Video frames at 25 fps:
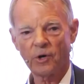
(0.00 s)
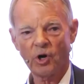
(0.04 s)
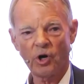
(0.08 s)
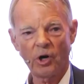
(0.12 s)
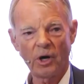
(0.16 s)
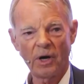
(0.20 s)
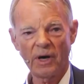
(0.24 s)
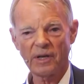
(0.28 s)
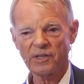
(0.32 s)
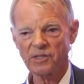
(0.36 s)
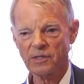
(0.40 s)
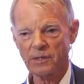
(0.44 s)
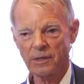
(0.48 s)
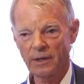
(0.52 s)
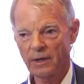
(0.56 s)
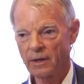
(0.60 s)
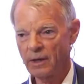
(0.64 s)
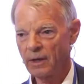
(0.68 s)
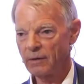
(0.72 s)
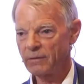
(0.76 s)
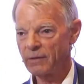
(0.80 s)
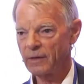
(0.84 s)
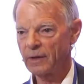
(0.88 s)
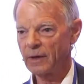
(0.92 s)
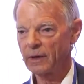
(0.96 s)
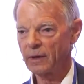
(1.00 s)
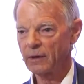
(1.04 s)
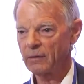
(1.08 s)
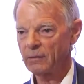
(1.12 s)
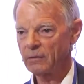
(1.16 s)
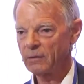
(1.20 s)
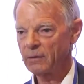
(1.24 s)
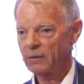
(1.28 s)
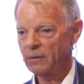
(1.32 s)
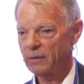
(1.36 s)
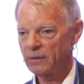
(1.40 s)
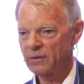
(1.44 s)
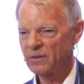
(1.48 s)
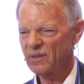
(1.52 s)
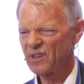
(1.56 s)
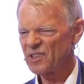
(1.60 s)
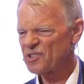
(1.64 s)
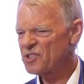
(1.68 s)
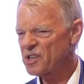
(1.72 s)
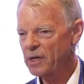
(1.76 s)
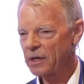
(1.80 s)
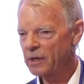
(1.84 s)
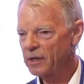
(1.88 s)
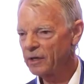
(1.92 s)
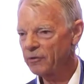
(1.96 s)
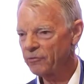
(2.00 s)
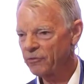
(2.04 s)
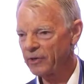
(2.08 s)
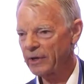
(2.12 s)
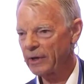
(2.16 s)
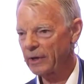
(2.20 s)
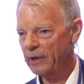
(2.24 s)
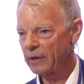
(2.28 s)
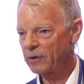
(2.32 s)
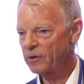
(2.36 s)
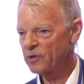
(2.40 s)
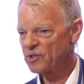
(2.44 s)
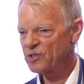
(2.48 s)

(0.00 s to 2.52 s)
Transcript: cost anything significant?